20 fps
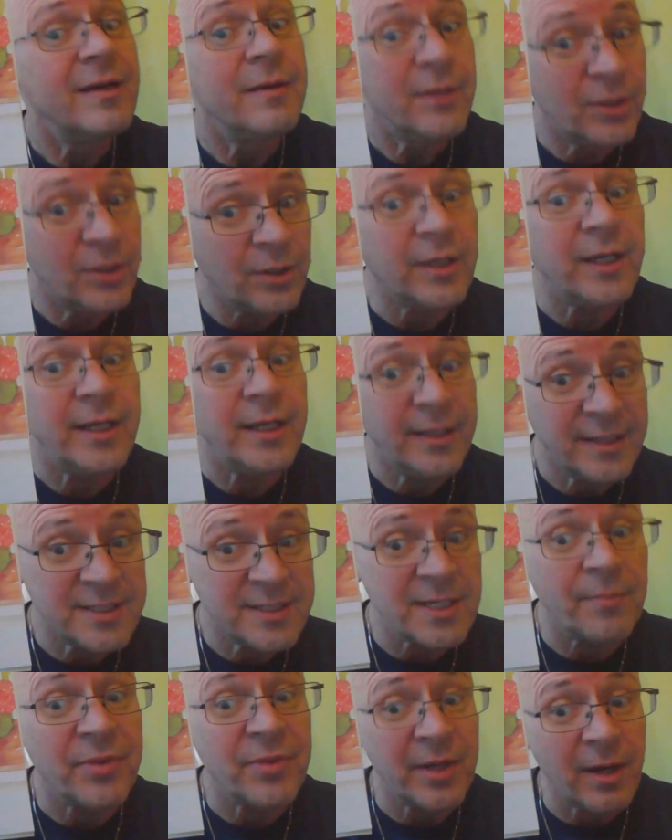Cookie did
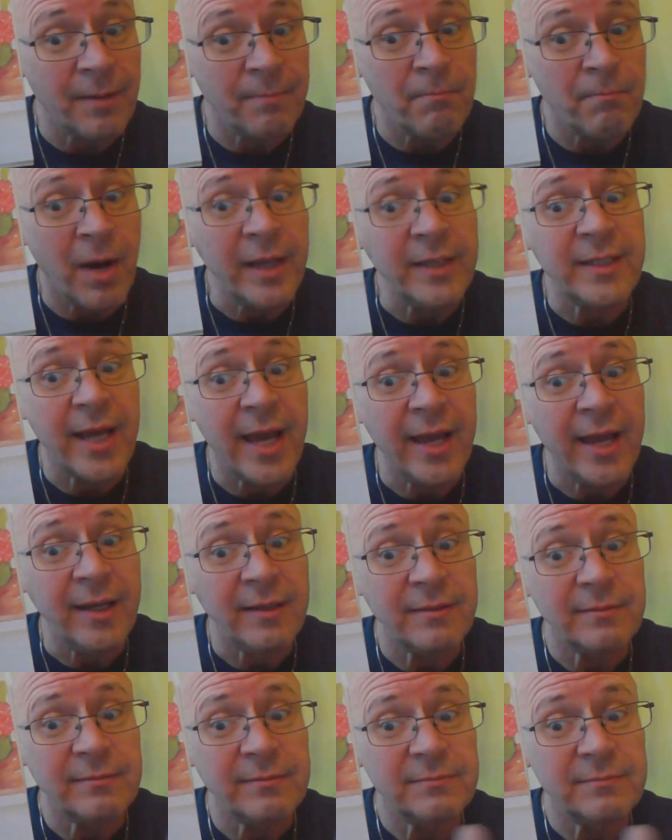something on Monday
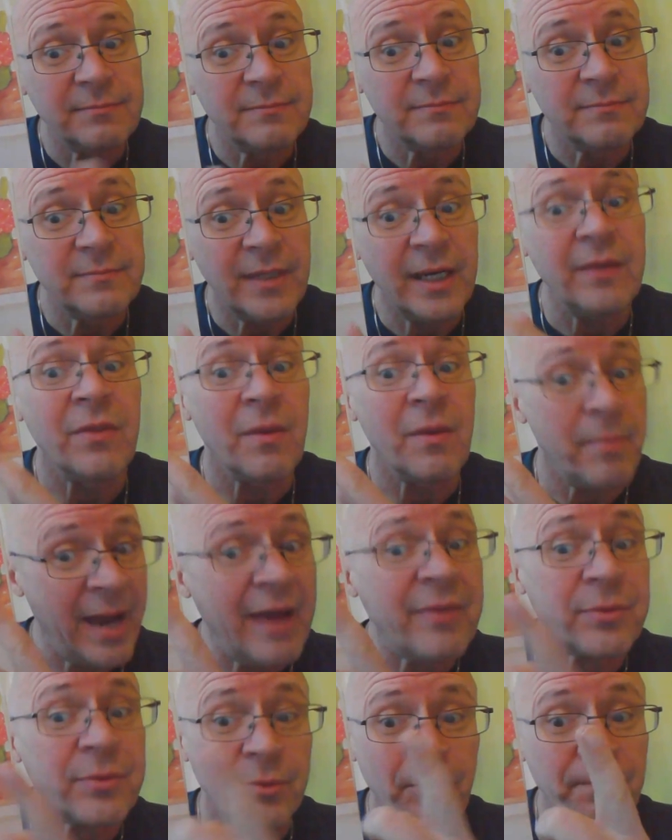in the
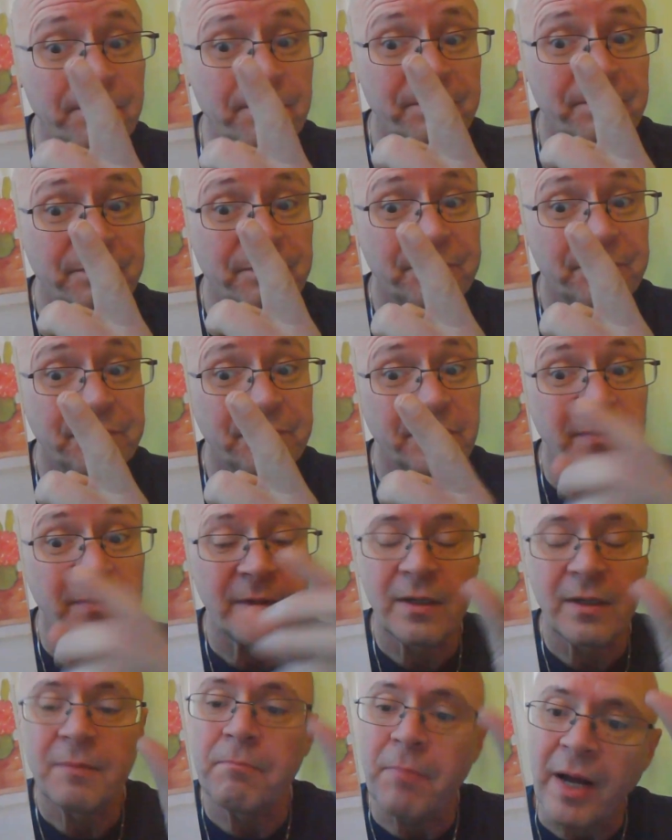bathroom.
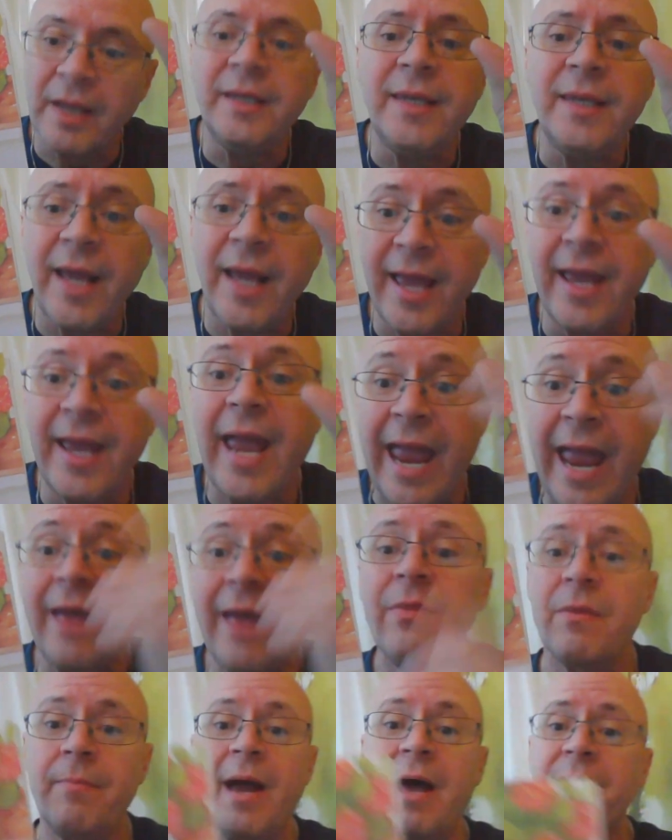Monday
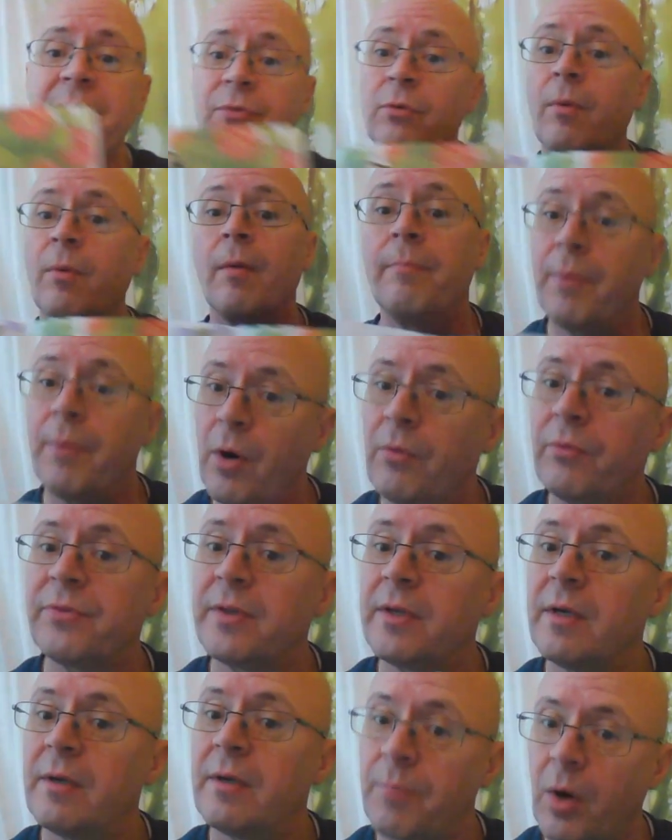and the bathroom are both
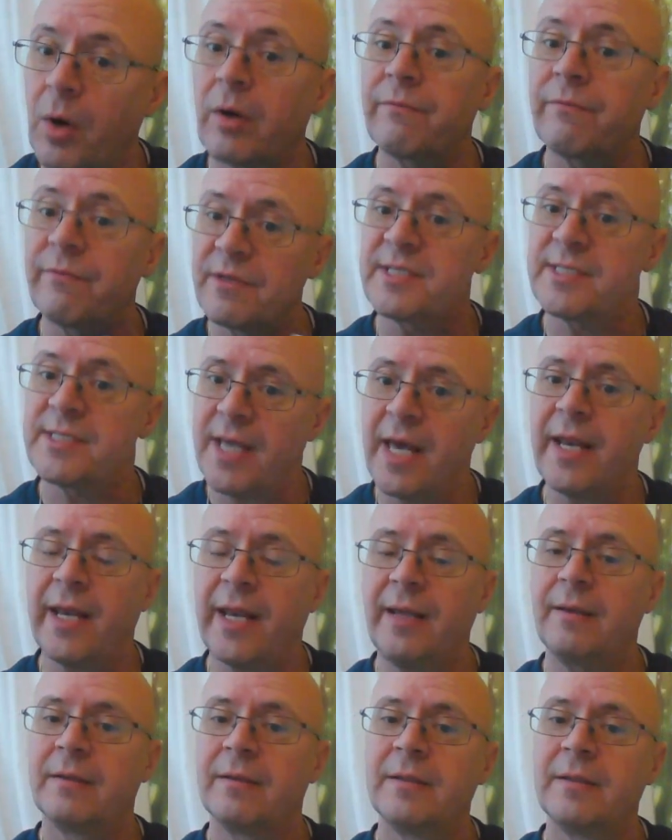part of the
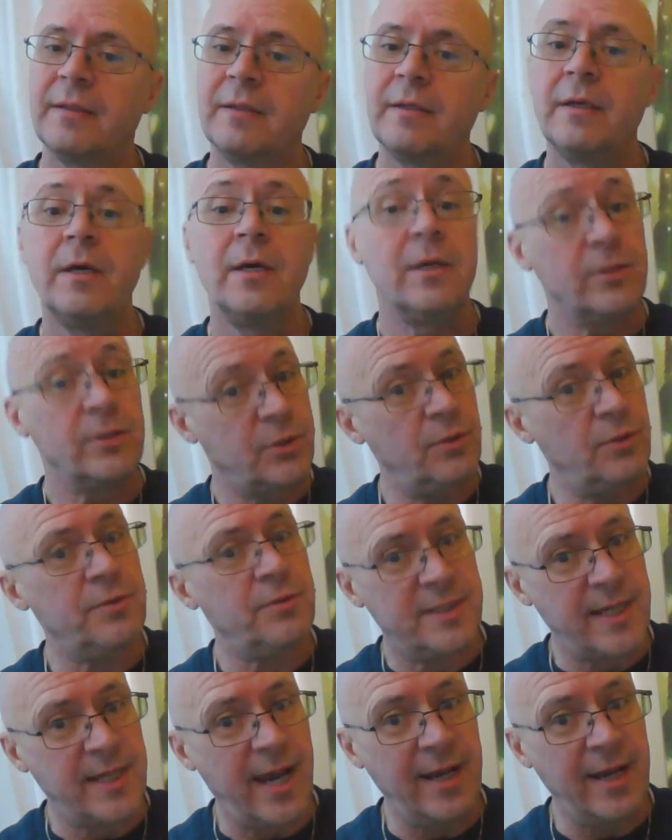setting.
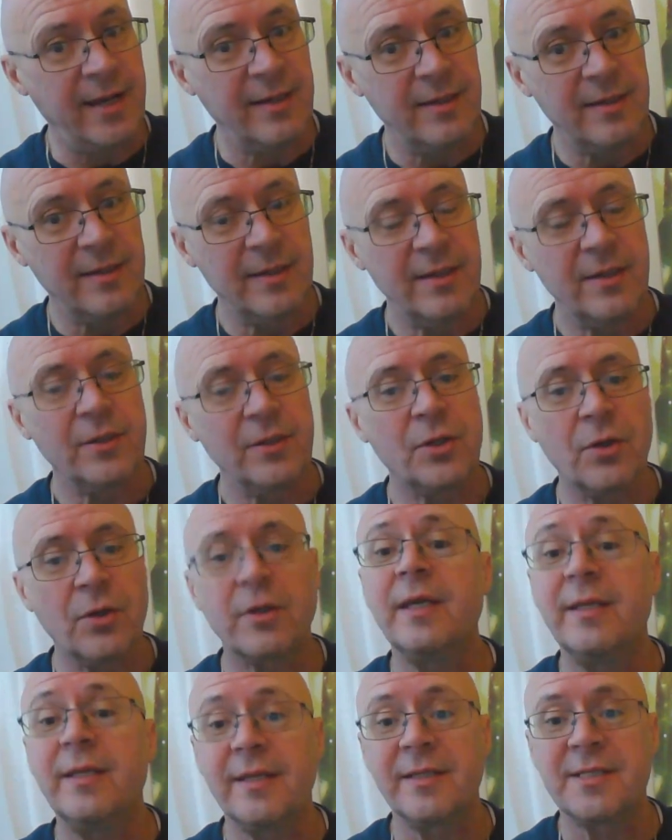Tuesday,
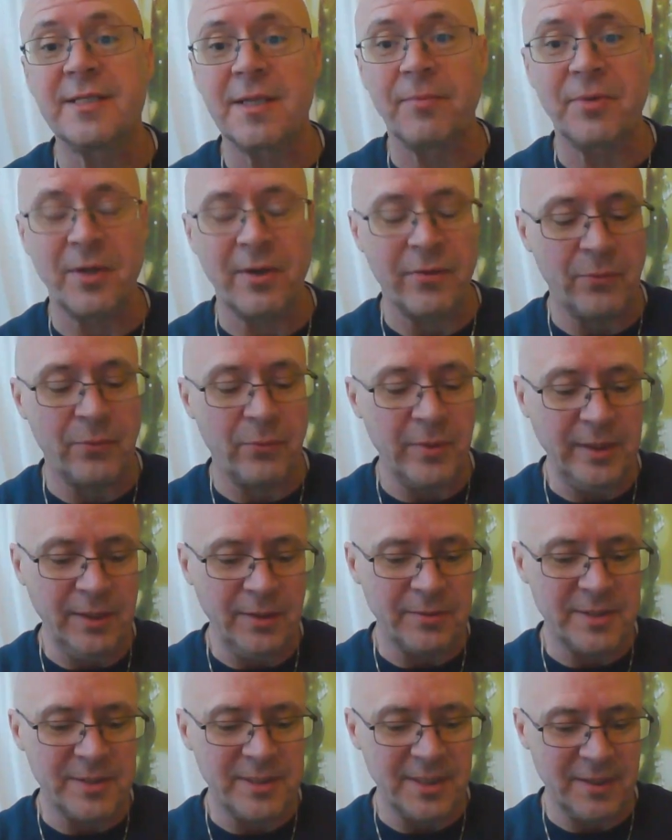Cookie did something on the
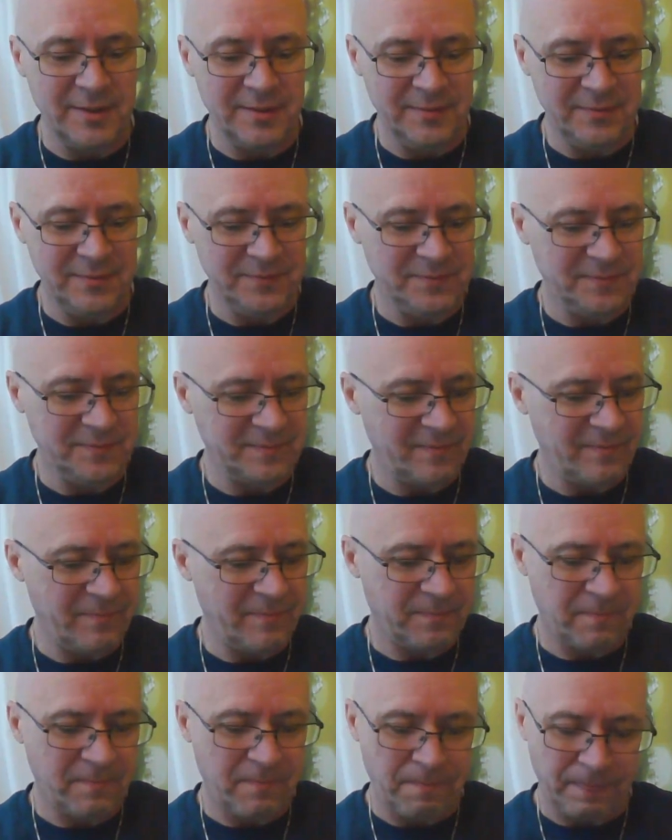windowsill.
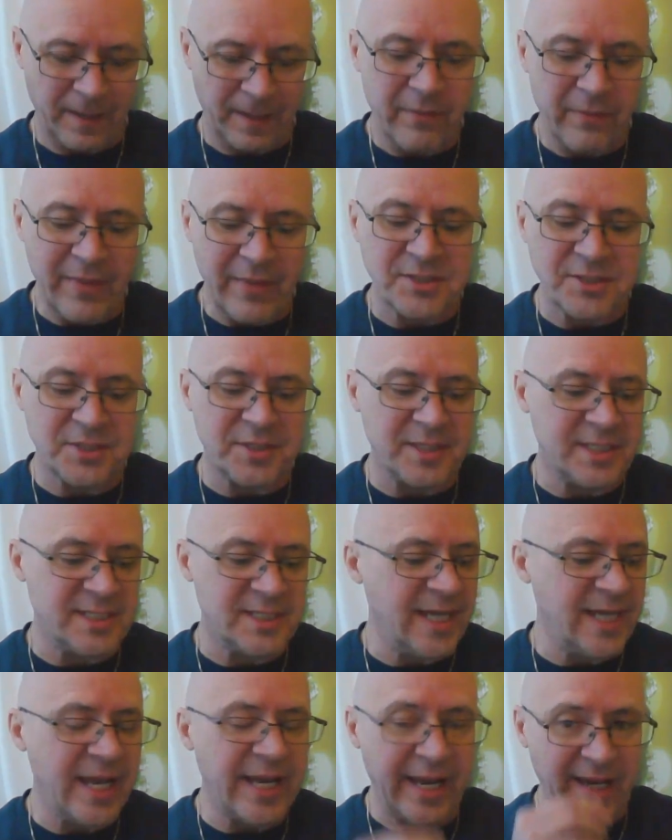That's the
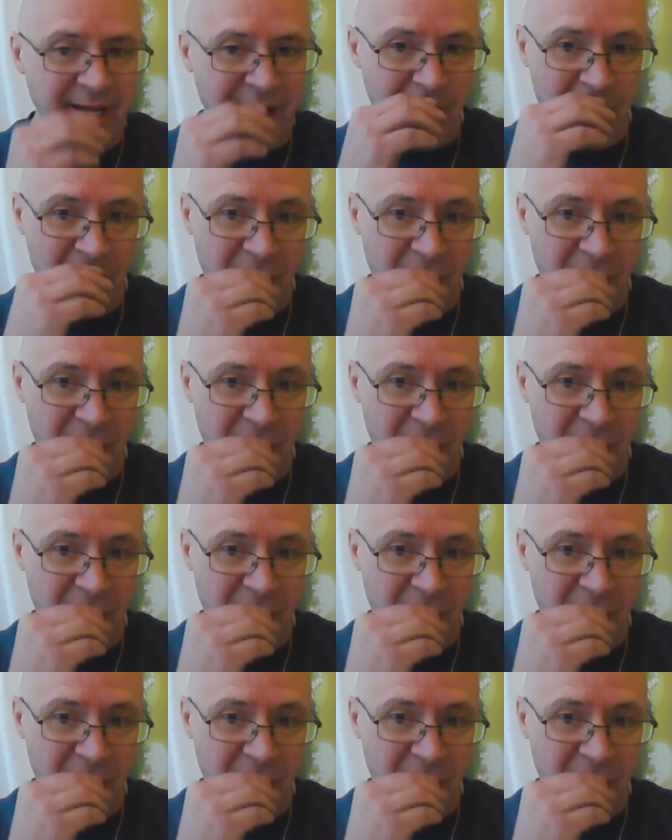setting.